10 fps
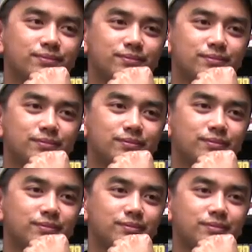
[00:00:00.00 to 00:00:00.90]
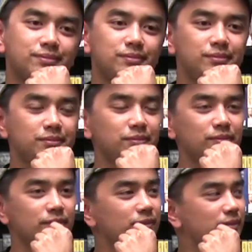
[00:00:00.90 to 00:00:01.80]

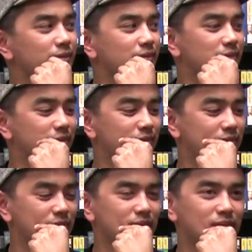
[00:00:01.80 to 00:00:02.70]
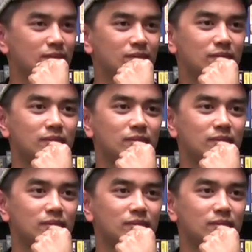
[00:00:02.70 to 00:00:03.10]
No words are spoken by the person on screen.